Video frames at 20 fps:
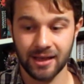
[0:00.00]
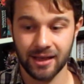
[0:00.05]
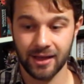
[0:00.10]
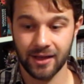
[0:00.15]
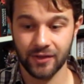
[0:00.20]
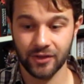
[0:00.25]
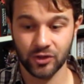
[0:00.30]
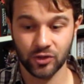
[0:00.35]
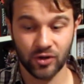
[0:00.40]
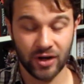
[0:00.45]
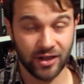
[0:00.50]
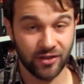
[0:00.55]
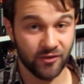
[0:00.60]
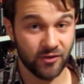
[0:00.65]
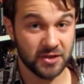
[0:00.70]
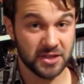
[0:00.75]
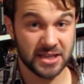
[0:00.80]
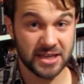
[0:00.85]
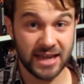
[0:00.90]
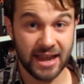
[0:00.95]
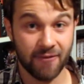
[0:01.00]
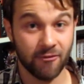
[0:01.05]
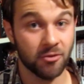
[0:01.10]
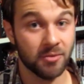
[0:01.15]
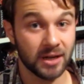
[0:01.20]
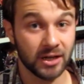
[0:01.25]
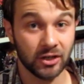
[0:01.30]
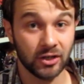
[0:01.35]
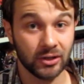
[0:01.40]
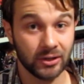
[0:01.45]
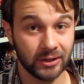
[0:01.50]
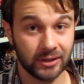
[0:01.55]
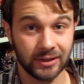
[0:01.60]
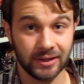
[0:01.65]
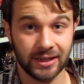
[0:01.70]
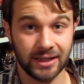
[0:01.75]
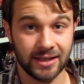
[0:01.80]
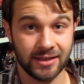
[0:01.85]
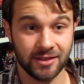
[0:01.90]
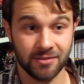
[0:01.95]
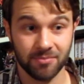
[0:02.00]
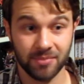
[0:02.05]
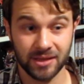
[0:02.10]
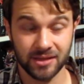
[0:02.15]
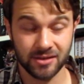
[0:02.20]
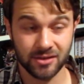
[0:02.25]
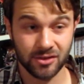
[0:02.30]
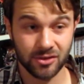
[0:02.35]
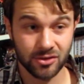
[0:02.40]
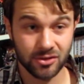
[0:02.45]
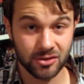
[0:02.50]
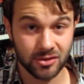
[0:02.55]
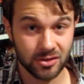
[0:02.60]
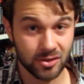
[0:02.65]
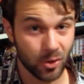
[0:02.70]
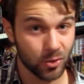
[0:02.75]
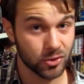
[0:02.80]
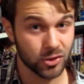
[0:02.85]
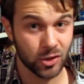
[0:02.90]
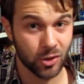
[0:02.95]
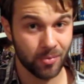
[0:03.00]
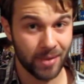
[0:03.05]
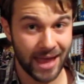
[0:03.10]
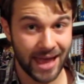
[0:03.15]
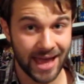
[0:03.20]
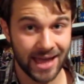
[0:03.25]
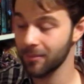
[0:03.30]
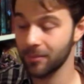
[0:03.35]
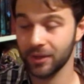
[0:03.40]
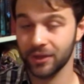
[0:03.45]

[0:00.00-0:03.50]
The transfer has never been good. It's been so bad.